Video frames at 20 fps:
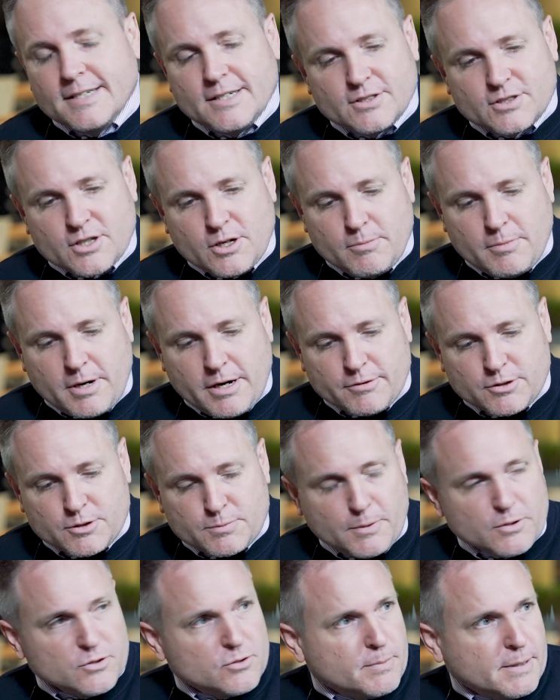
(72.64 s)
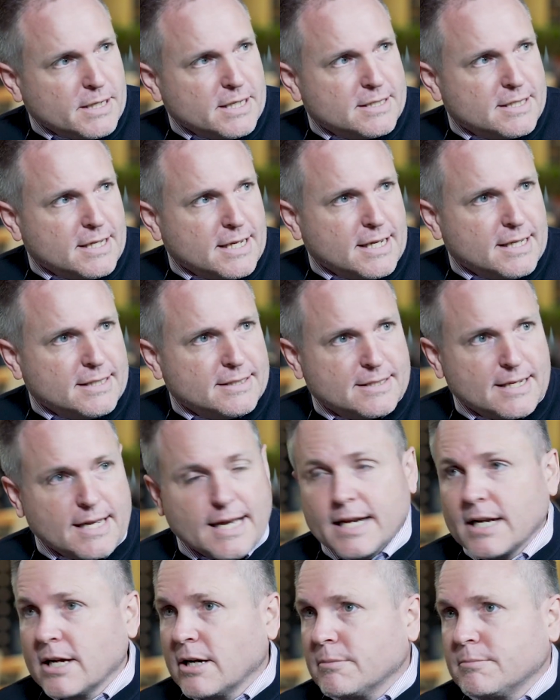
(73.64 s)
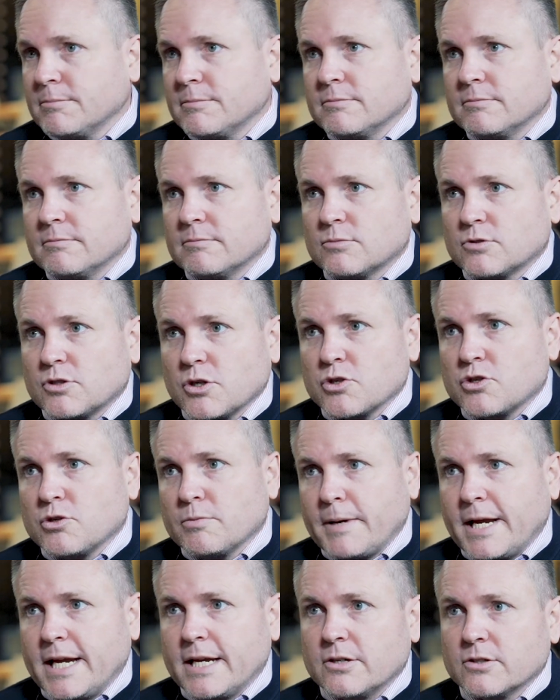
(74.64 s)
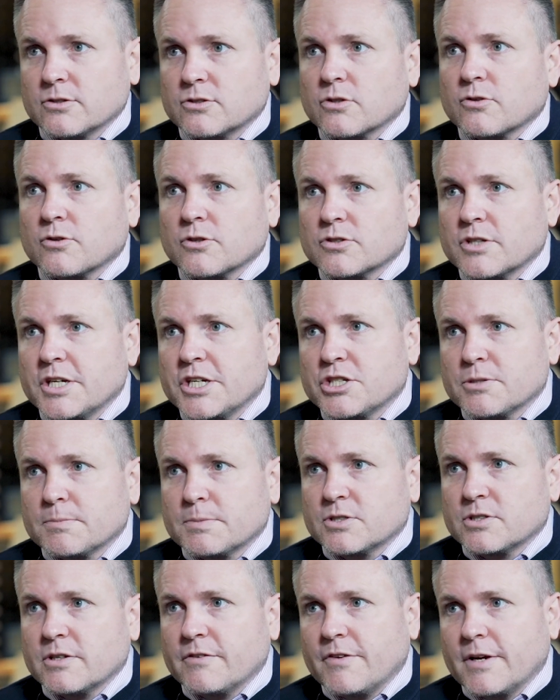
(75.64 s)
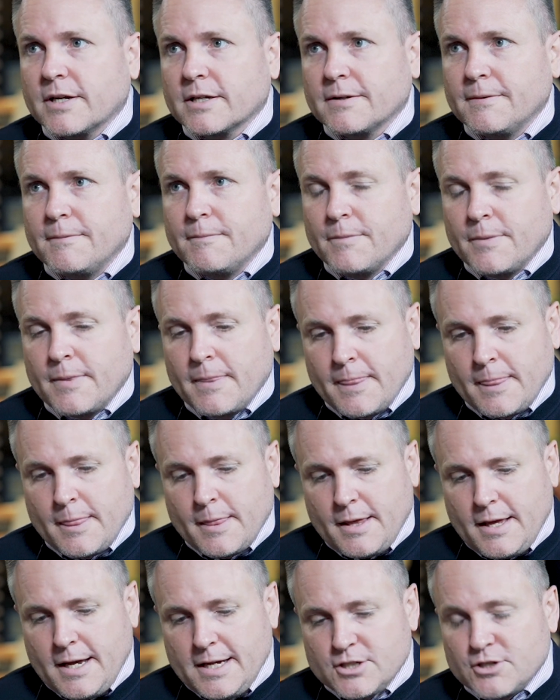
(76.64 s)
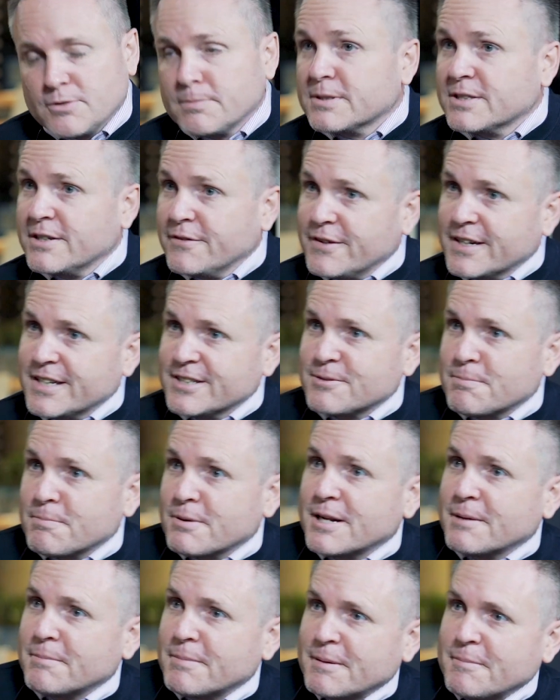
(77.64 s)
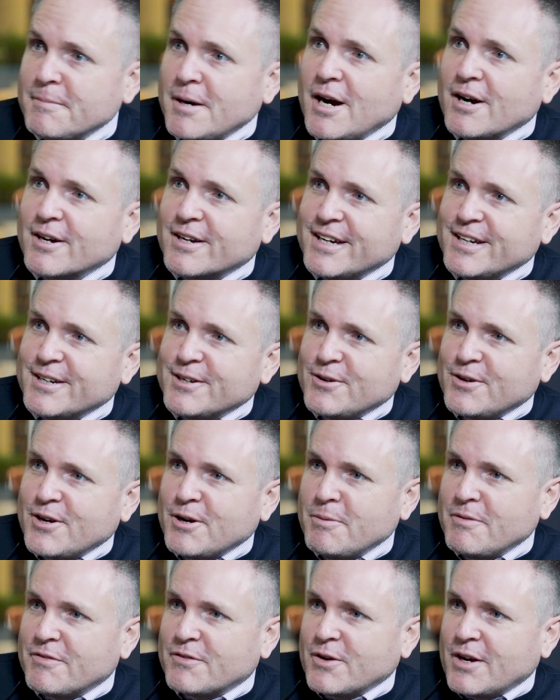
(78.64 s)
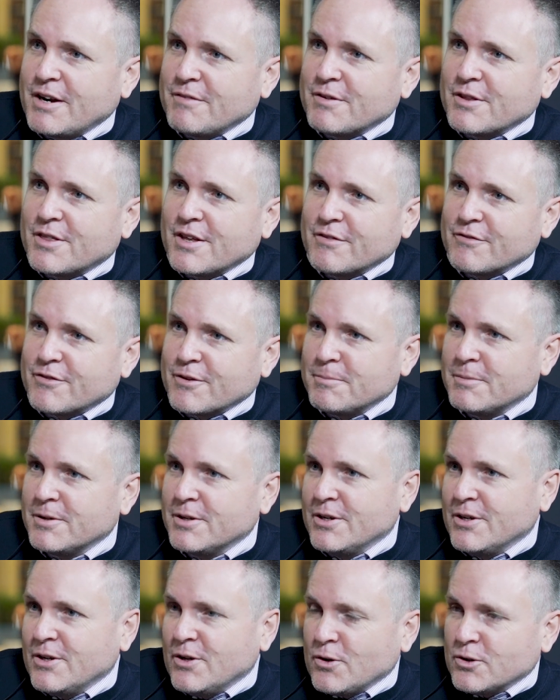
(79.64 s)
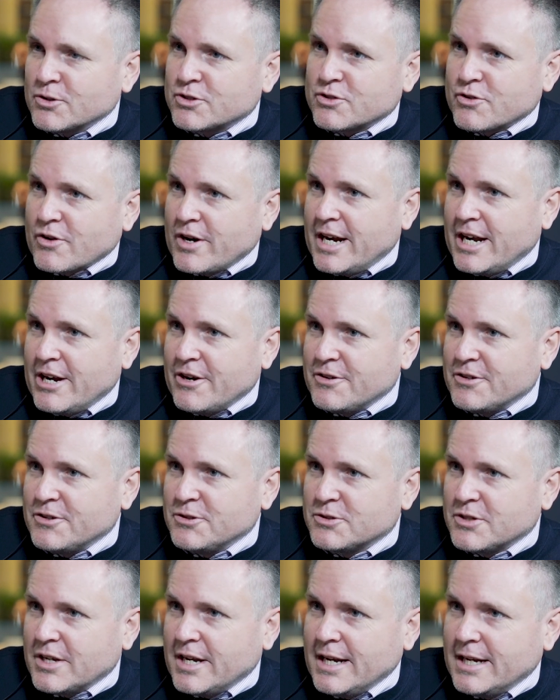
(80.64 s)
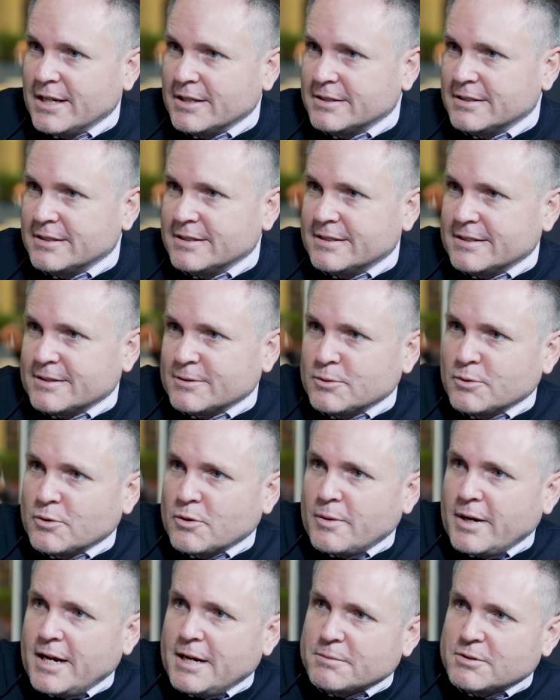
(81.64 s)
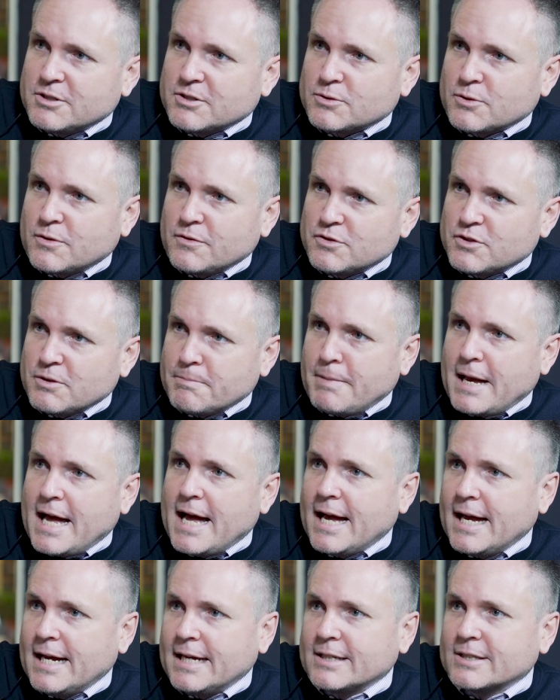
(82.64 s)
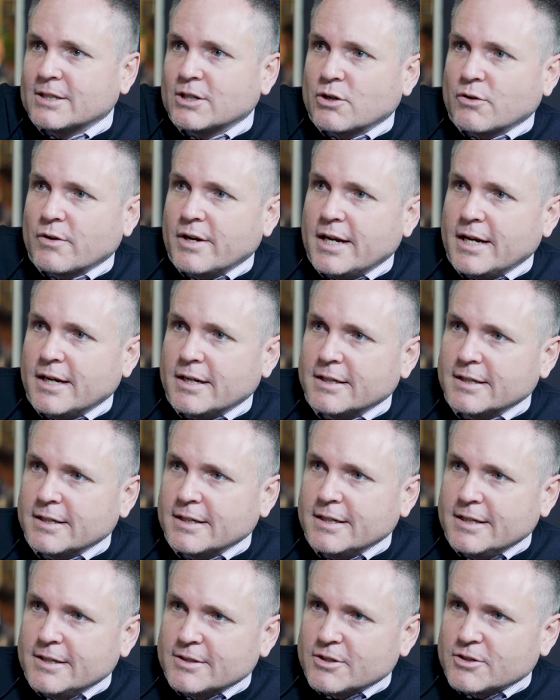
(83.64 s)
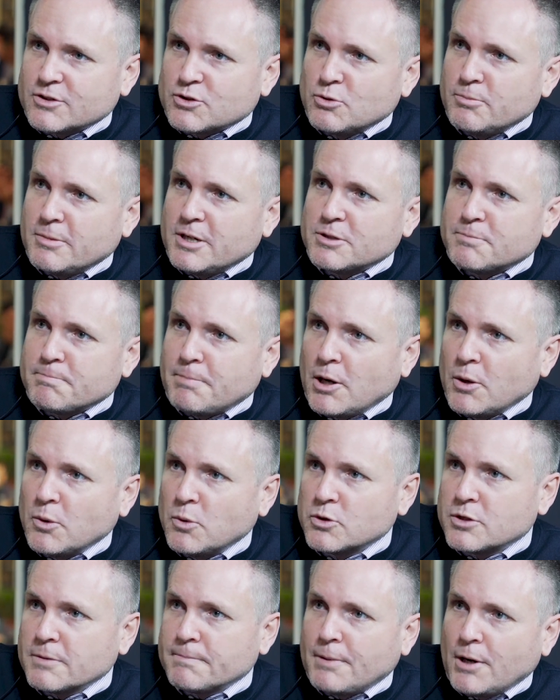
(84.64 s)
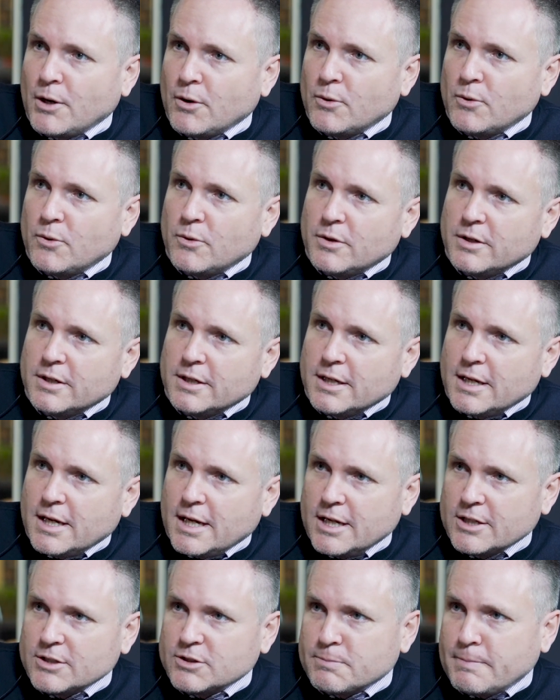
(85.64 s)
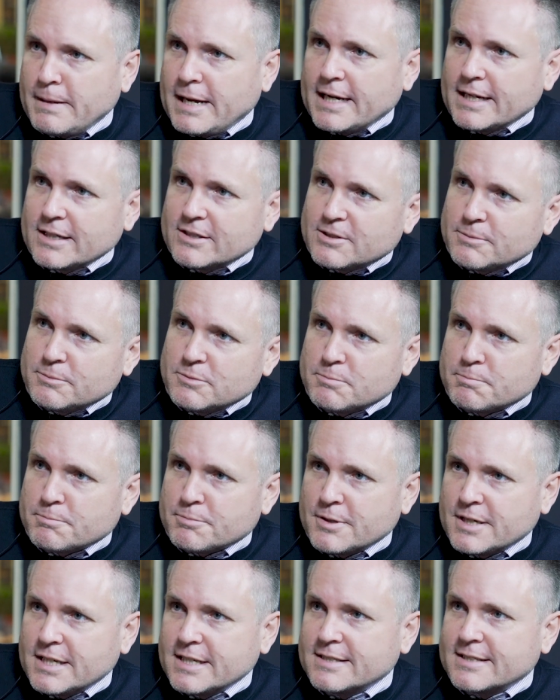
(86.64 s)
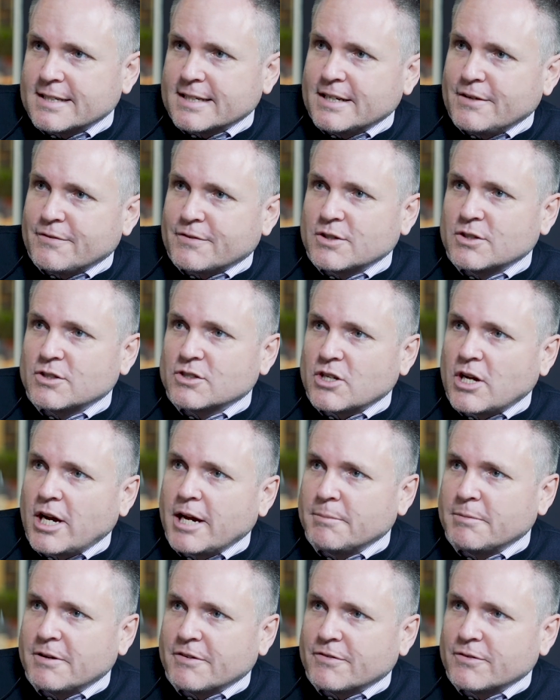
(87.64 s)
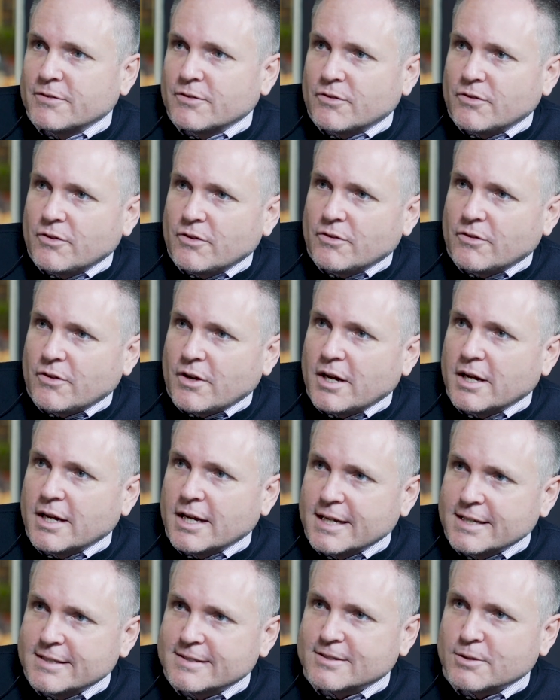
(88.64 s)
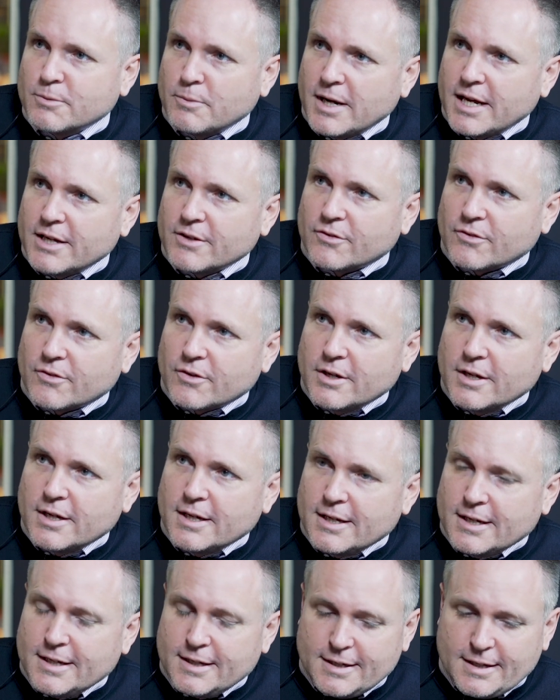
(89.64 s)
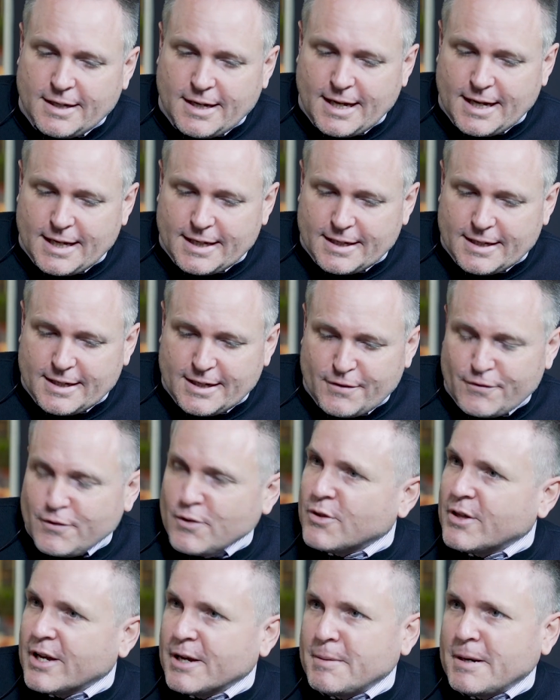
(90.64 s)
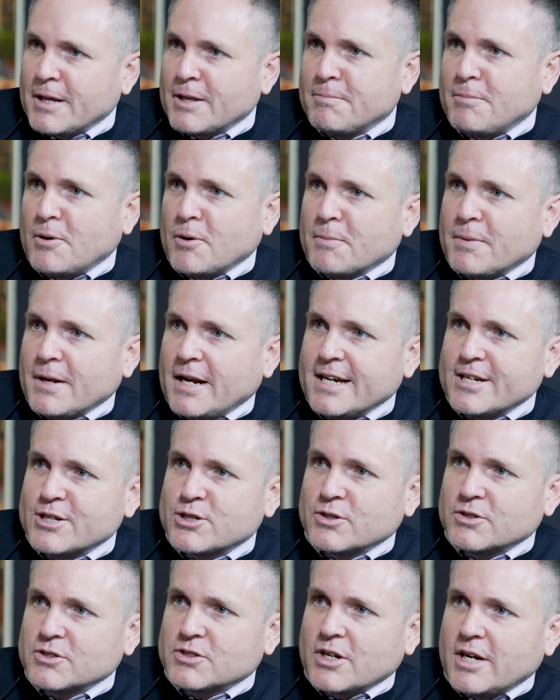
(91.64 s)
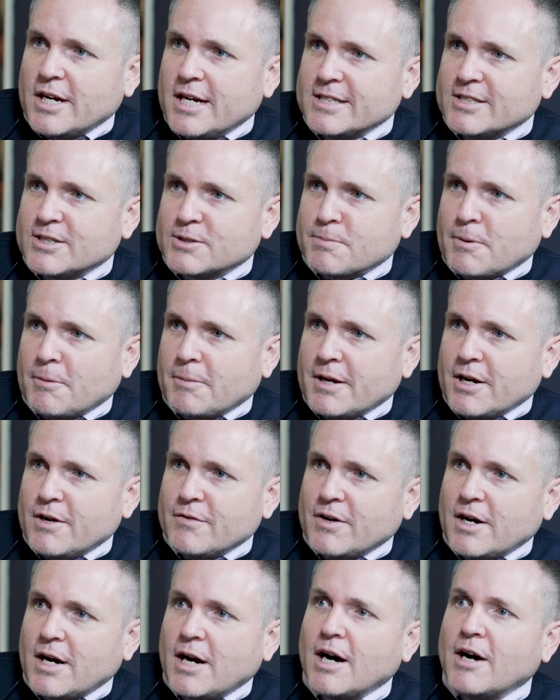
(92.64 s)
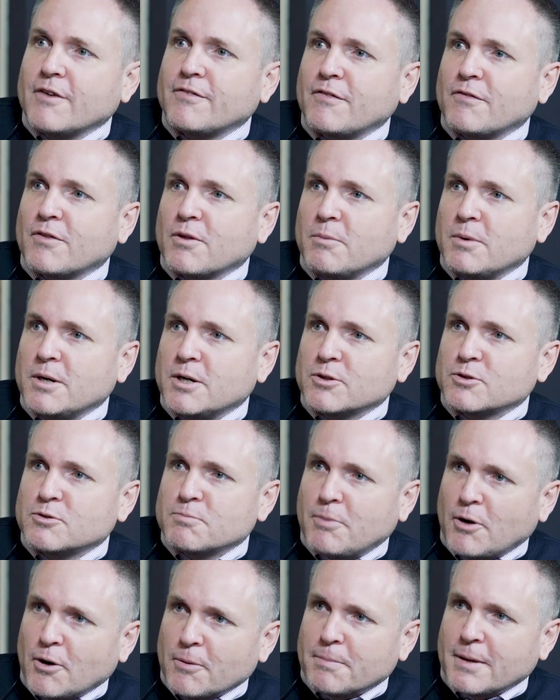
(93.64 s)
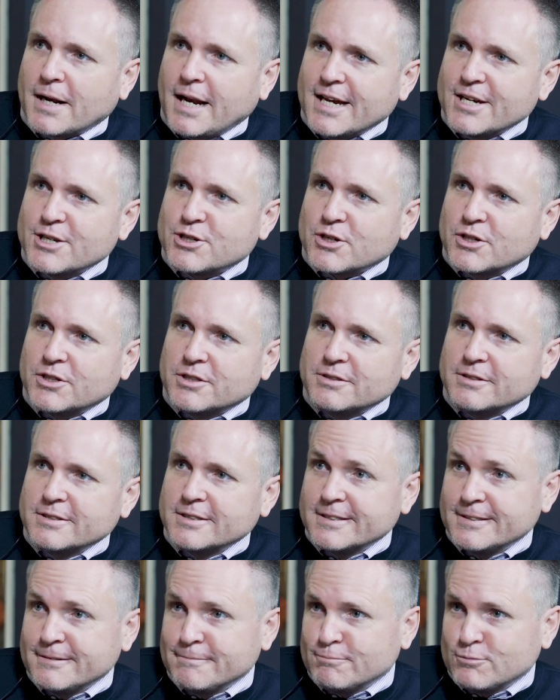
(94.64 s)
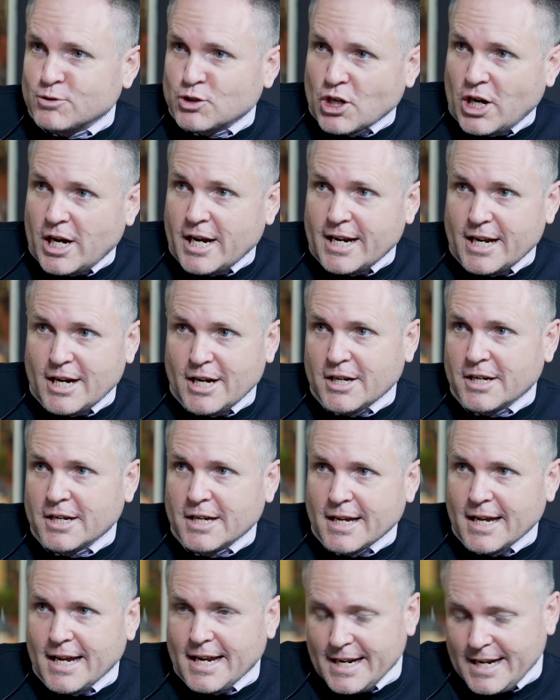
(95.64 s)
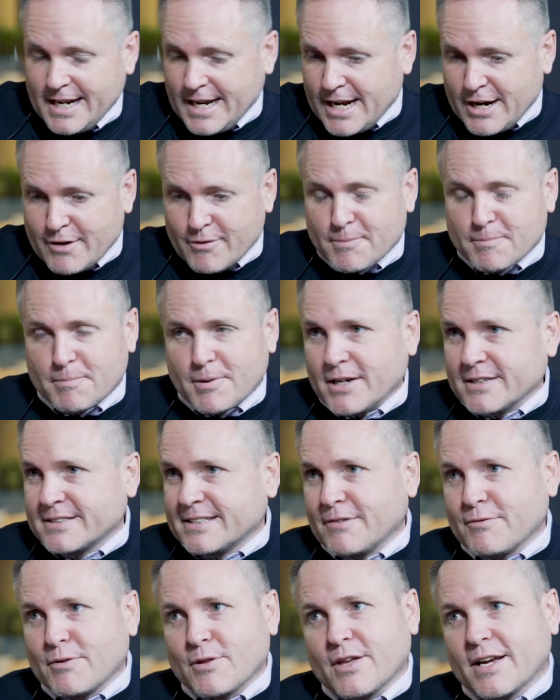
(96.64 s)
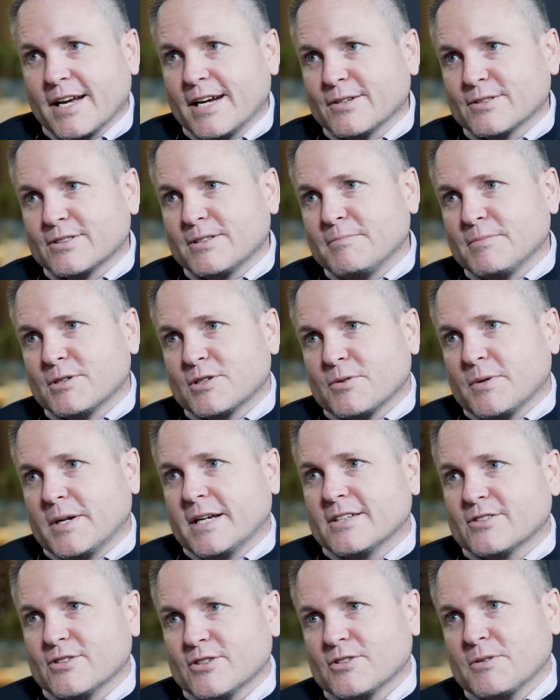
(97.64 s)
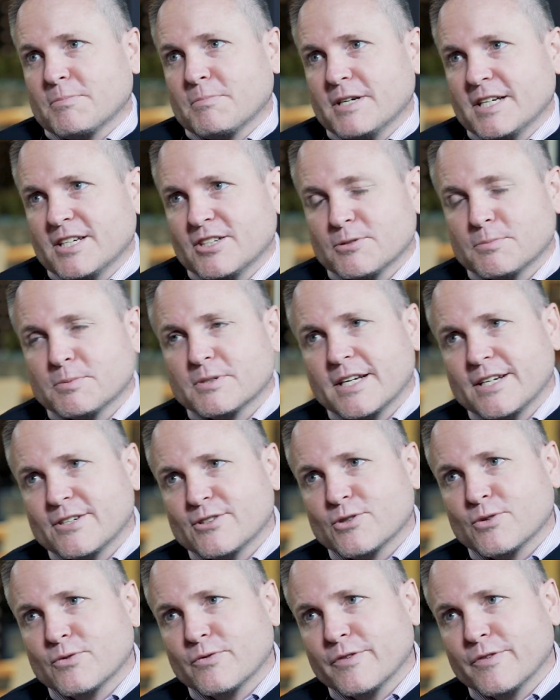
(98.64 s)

So my responsibility is to head up Social Bakers across Asia Pacific. Mm-hmm. Asia Pacific is a pretty big market. You know, we've got everything from Australia and New Zealand all the way up to sort of Japan and Korea. That's almost pole to pole and spanning some pretty significant time differences east to west. And if you think about the population size, it's probably over half of the world's population, China, India, and plus everything else in between. So it's a pretty substantial